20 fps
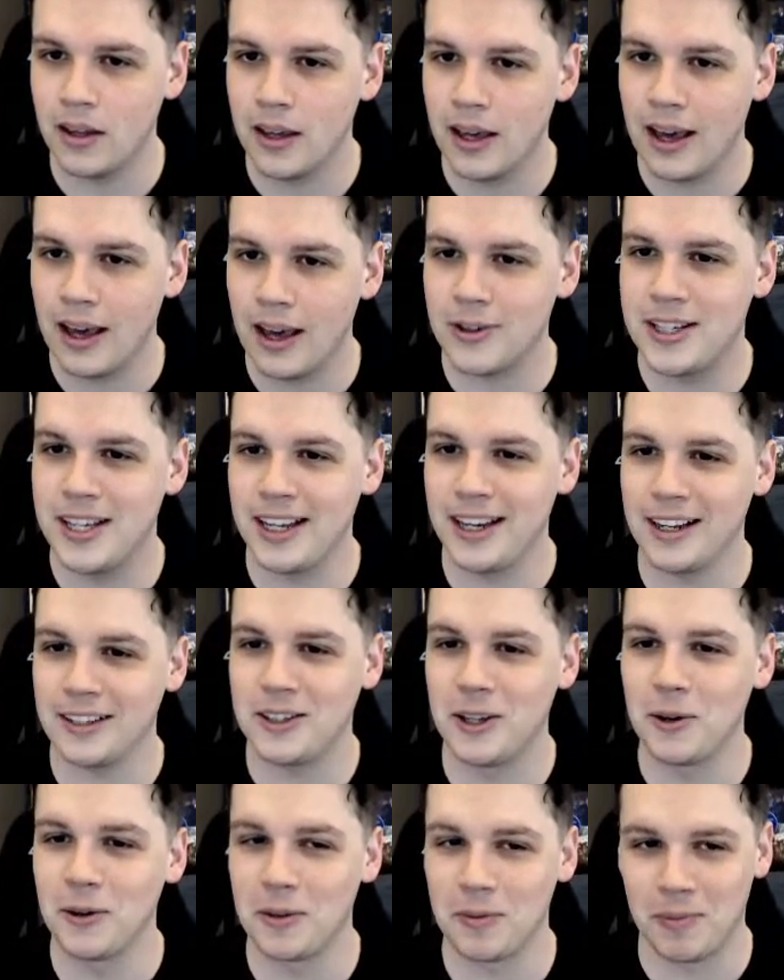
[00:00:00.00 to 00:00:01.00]
Have you seen the
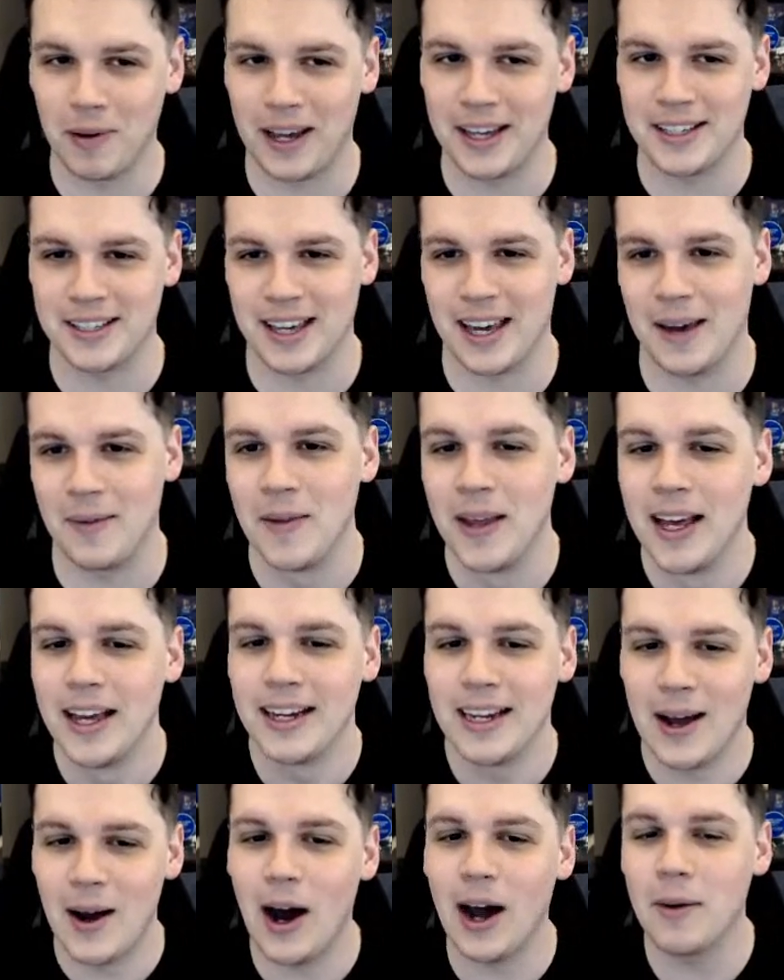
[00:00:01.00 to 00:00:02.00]
toothpaste kit?
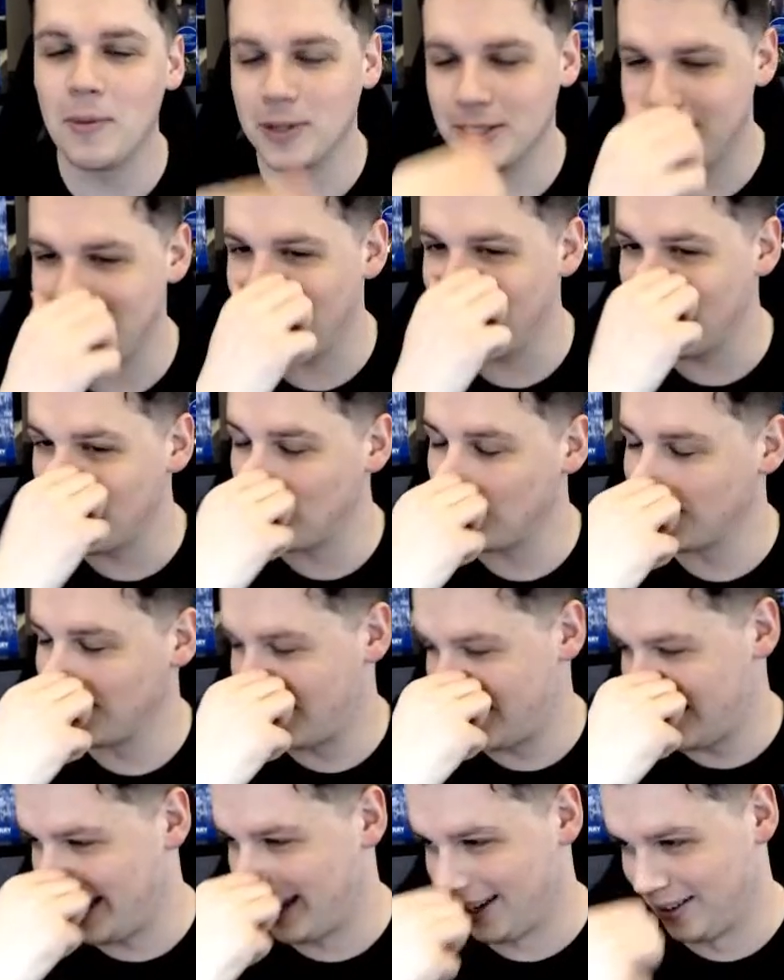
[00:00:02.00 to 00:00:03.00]
Now, I will tell you one
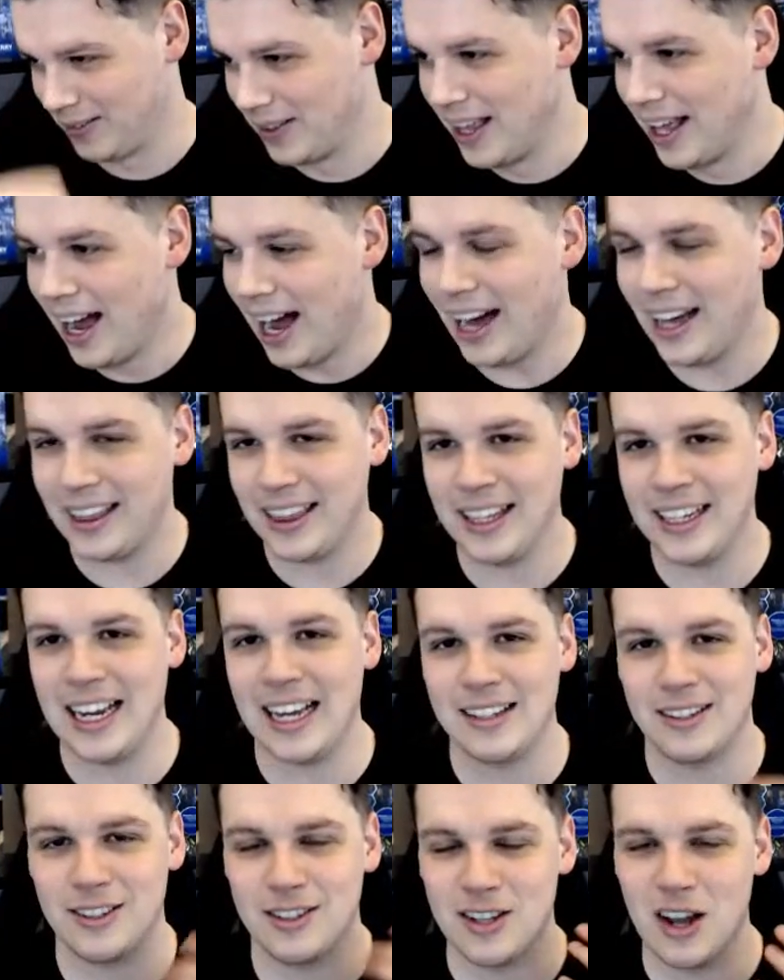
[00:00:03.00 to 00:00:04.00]
thing. I think
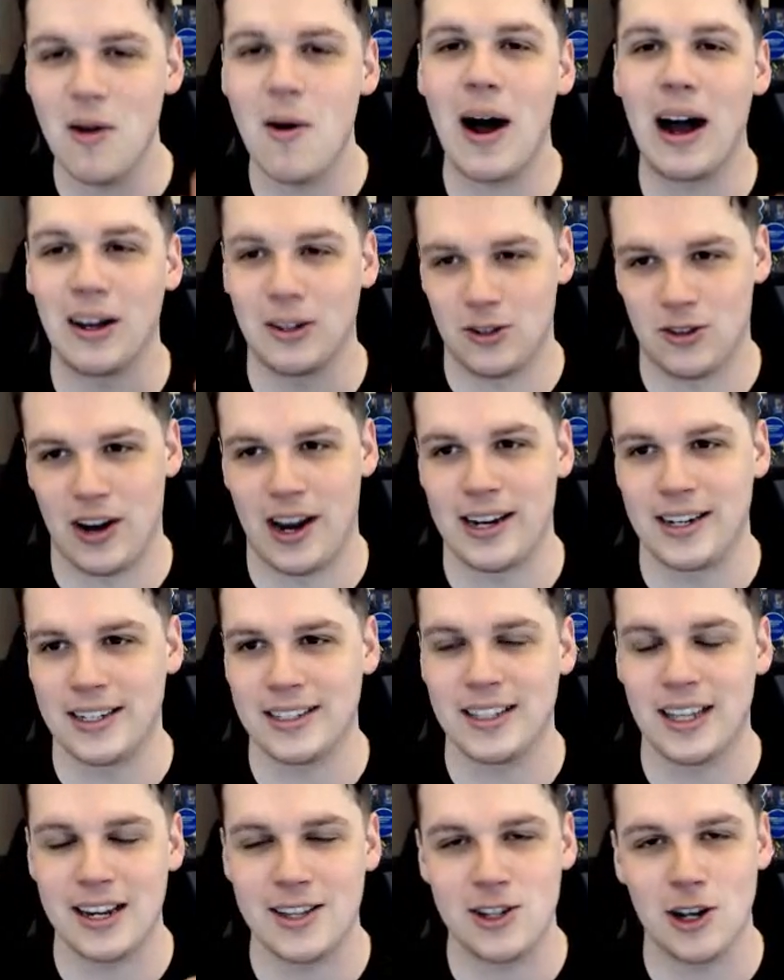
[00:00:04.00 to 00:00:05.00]
that's so outrageous
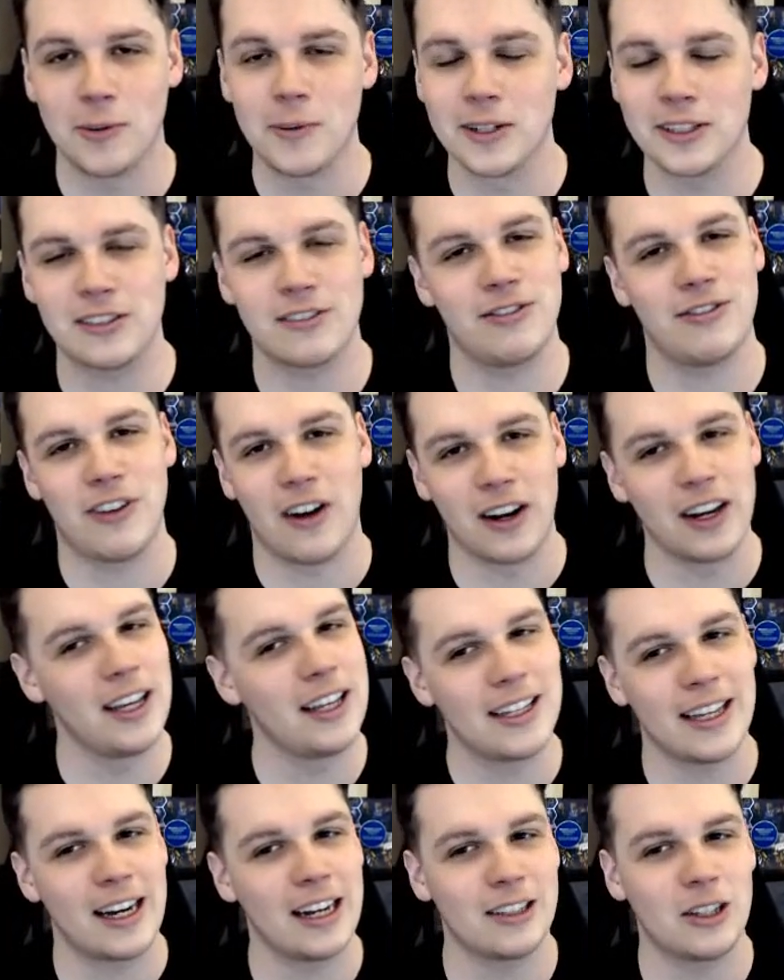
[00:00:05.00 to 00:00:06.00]
that it's almost funny
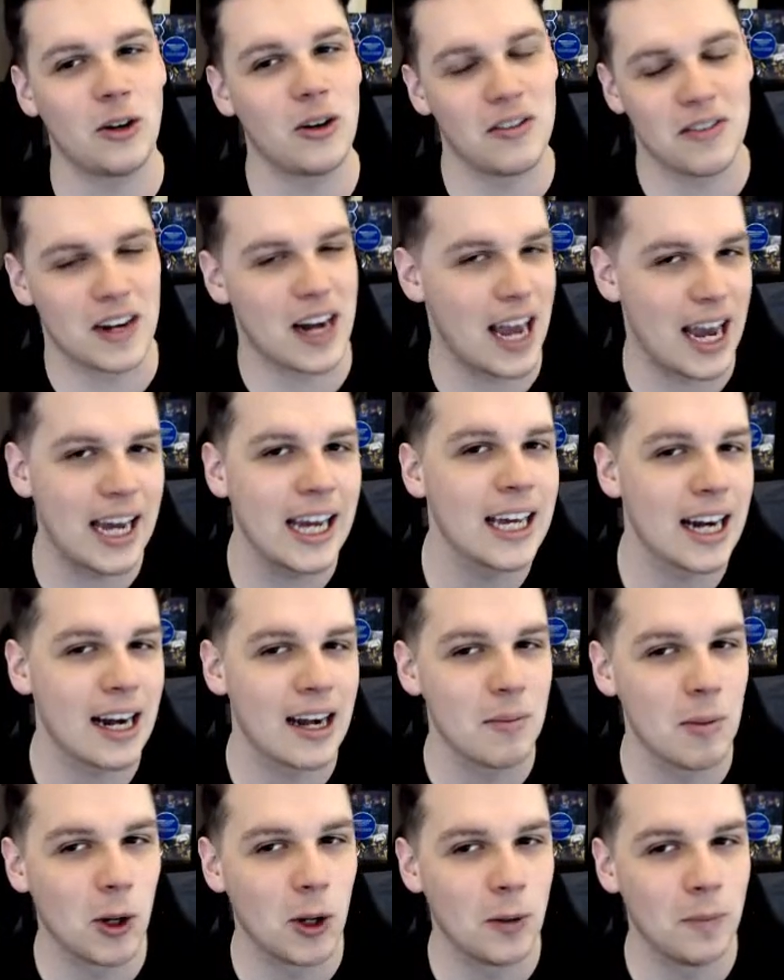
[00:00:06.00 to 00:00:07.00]
that I don't even hate it
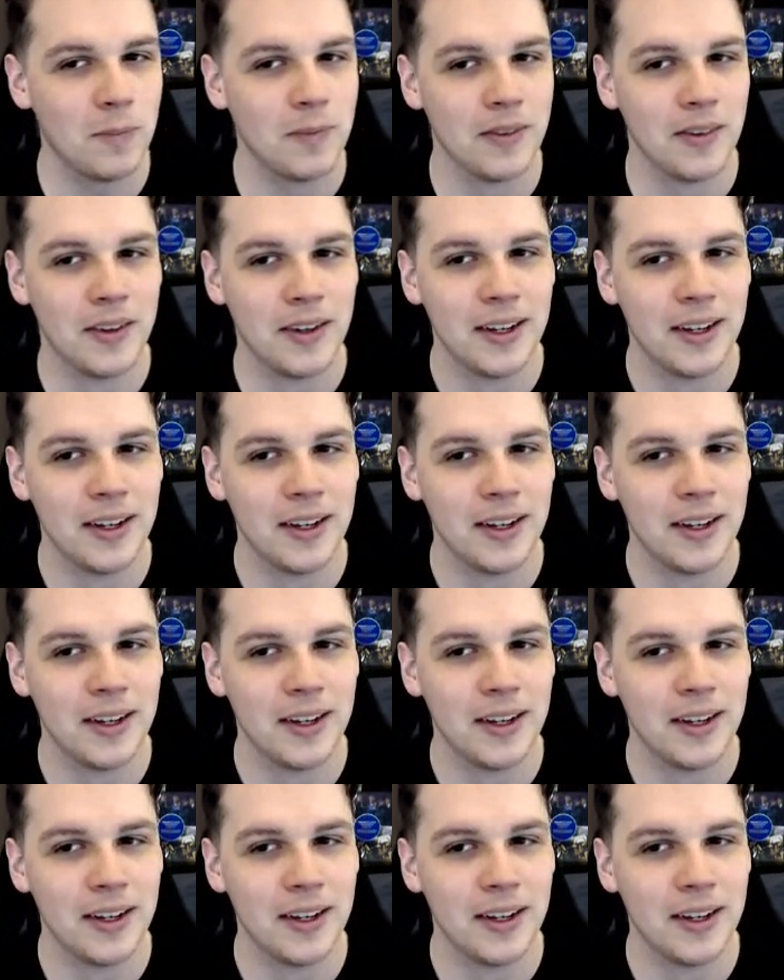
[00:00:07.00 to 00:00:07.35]
anymore.